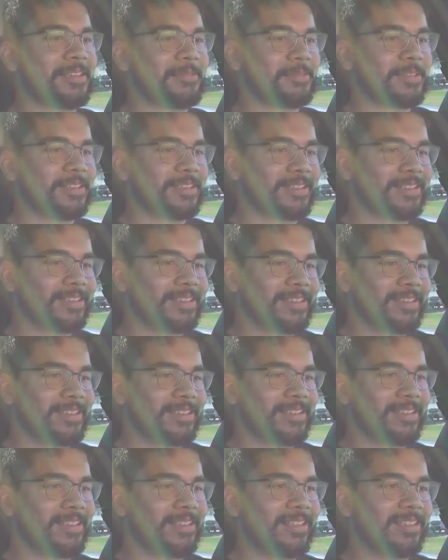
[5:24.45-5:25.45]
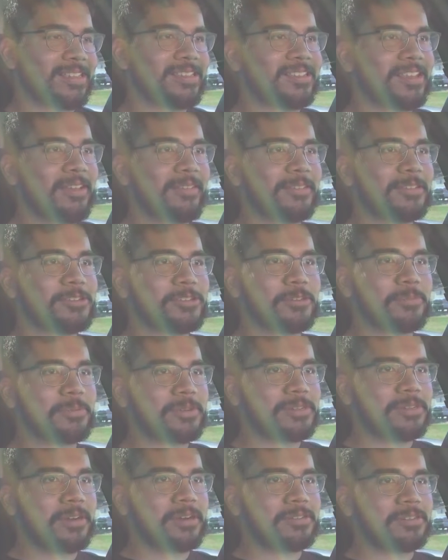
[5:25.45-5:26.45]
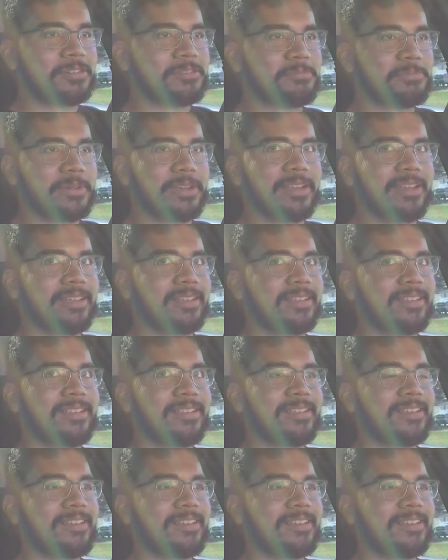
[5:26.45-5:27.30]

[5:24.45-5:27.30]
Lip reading: I mean, it doesn't have the supercharger, but